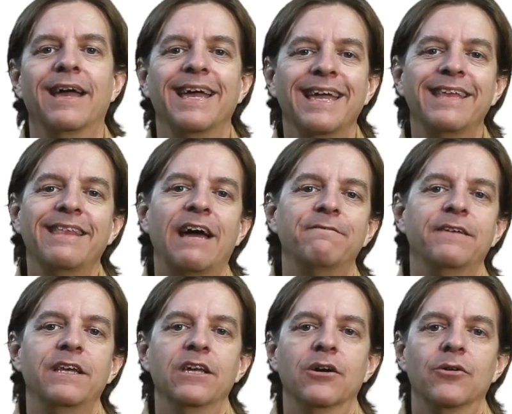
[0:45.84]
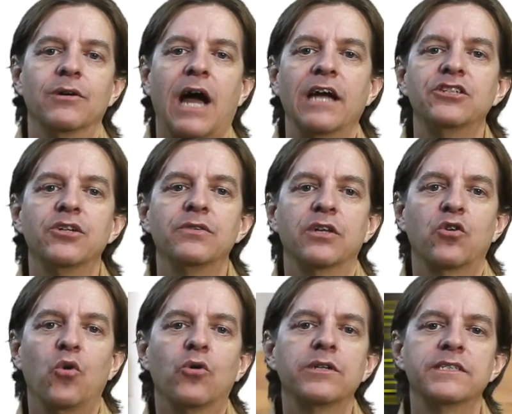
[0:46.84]
In that video, I showed the
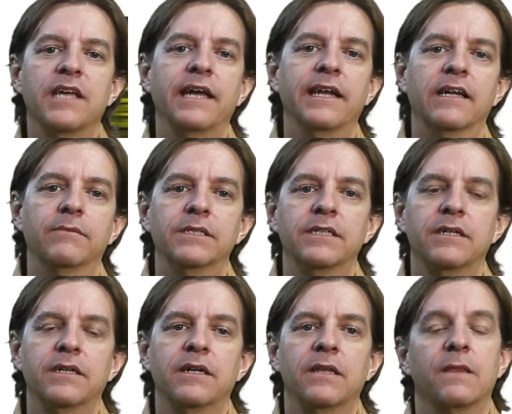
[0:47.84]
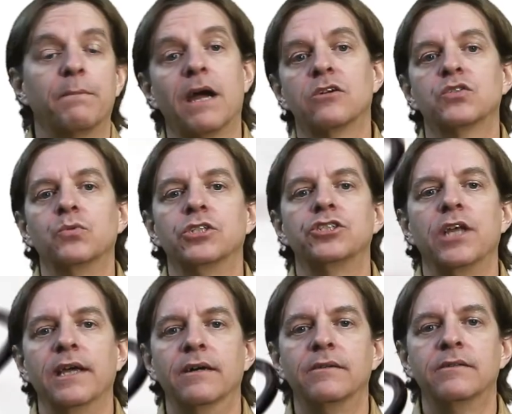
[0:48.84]
core design element, the PowerSwitch
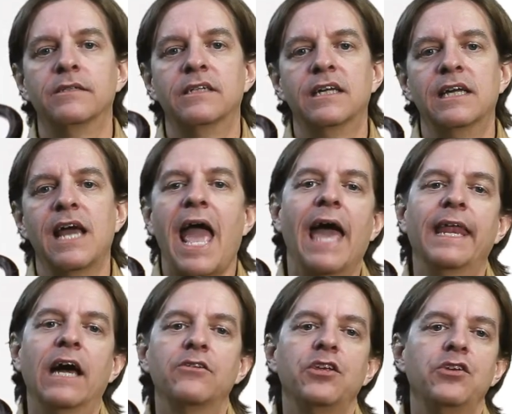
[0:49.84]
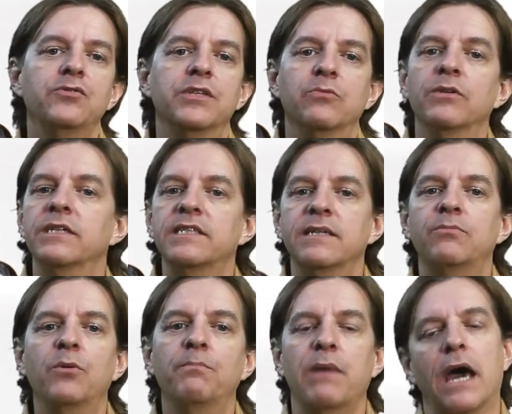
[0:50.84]
tail, and how to use it with a
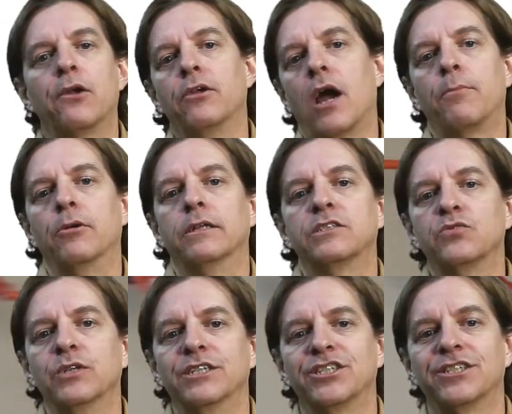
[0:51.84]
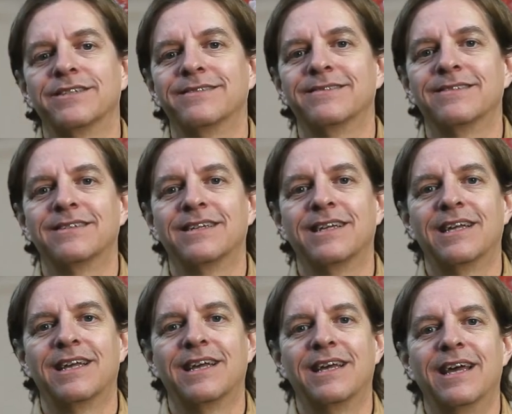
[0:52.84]
simple battery-operated switch.
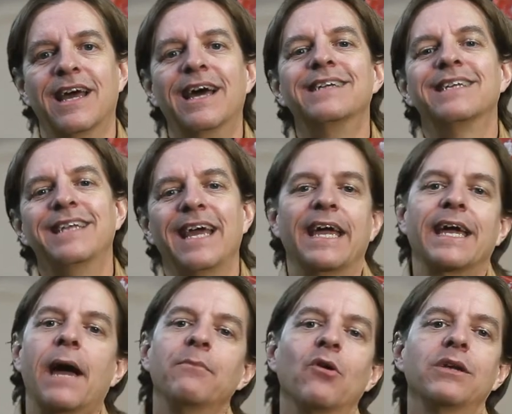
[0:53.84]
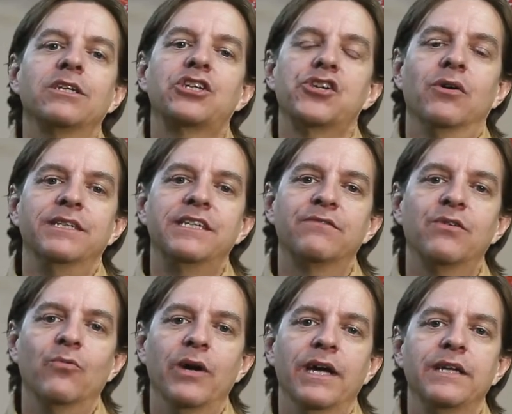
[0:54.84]
Today, I'm going to show a
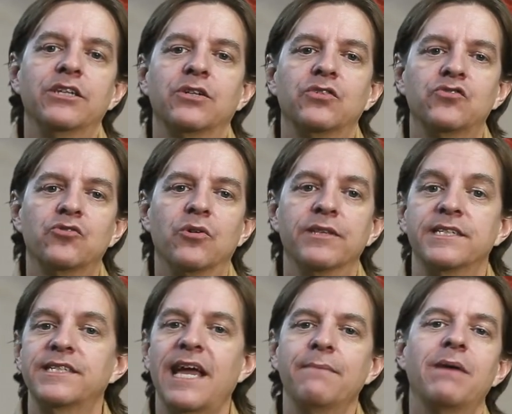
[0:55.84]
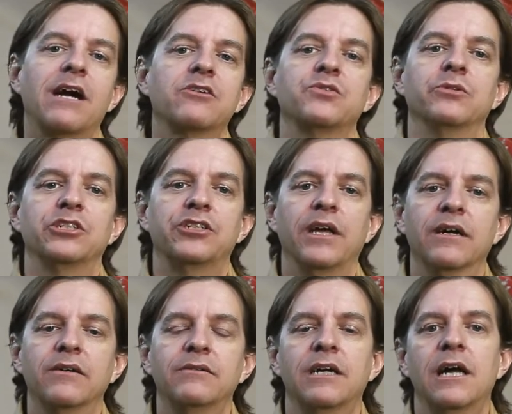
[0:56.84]
different way to control the same PowerSwitch
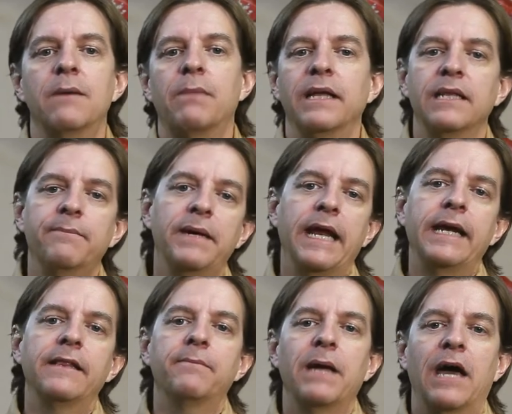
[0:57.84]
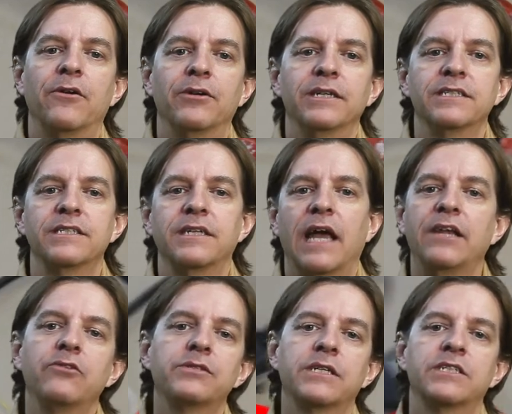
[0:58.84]
tail by eliminating the batteries and
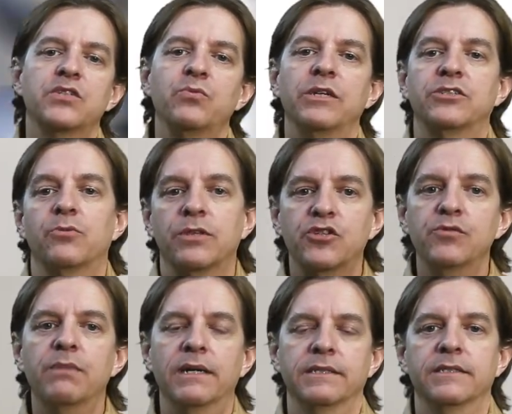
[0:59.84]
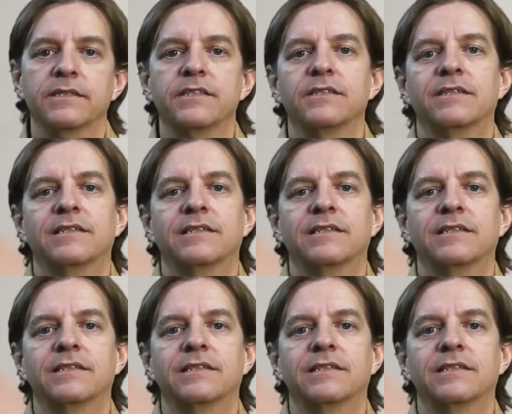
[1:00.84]
using a switch with two buttons,